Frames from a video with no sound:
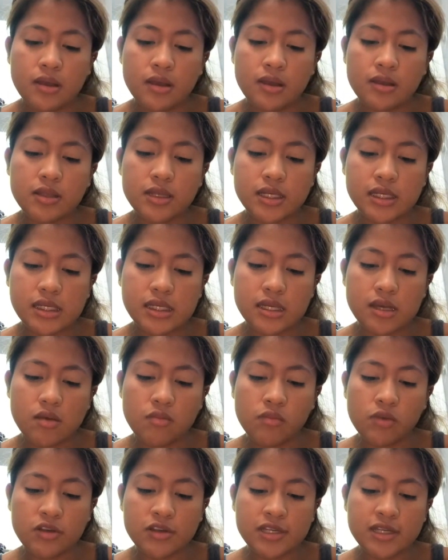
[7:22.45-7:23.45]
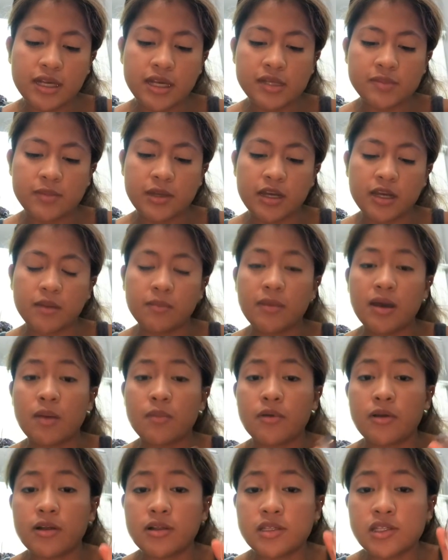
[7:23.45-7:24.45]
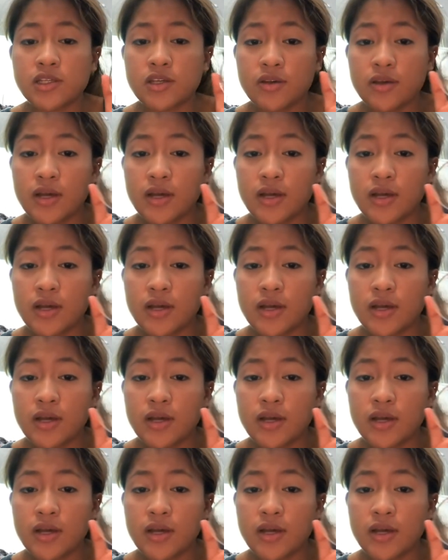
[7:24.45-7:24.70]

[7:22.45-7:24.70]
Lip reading: this is a Muse Cosmetic Matte Bronzer.